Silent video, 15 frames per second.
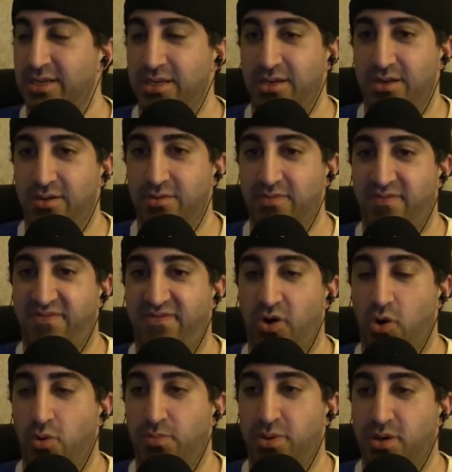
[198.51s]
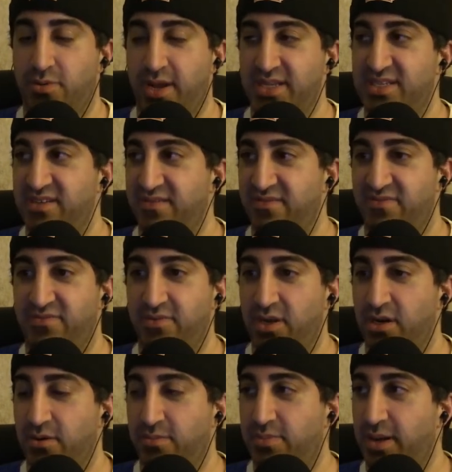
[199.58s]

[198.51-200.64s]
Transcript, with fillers: you know faux progressive you know